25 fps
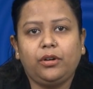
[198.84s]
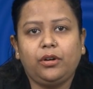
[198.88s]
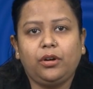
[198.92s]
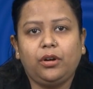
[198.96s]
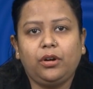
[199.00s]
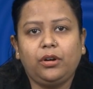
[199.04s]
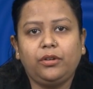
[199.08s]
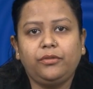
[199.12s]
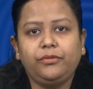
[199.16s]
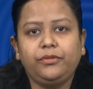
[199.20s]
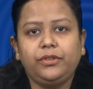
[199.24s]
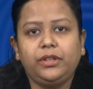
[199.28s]

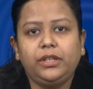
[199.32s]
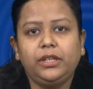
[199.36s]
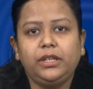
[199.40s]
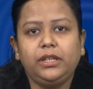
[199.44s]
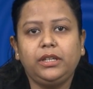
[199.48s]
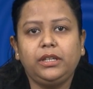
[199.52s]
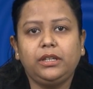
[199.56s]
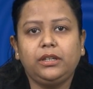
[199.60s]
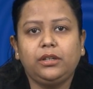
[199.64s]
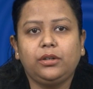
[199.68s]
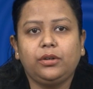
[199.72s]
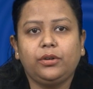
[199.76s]
of the
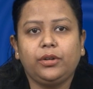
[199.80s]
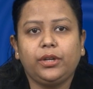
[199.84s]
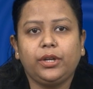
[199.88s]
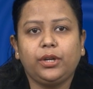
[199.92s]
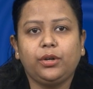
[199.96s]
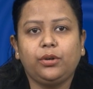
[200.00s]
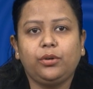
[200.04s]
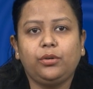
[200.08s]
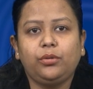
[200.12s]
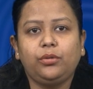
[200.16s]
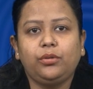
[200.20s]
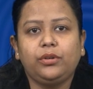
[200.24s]

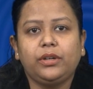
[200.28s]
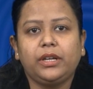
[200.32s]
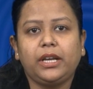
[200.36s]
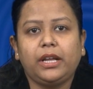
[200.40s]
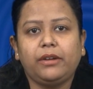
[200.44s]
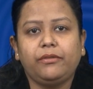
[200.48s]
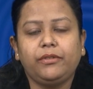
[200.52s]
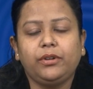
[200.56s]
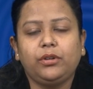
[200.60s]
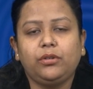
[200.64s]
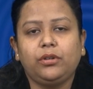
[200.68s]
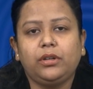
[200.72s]

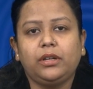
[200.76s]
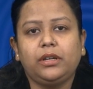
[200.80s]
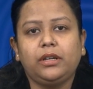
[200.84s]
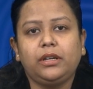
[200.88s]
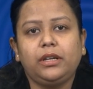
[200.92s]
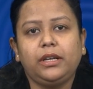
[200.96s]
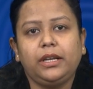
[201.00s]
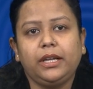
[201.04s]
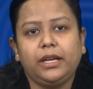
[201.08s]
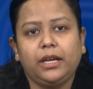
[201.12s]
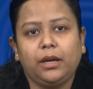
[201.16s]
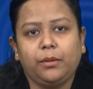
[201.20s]
corticoclavicular
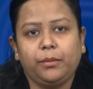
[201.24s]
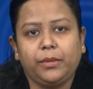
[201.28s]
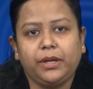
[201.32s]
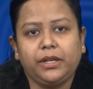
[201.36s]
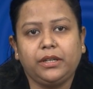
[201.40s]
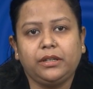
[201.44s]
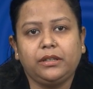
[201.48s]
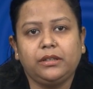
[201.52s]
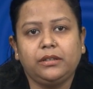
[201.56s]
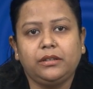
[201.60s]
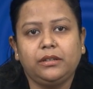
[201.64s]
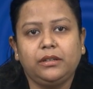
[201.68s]

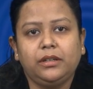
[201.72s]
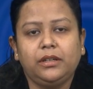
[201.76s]
ligament.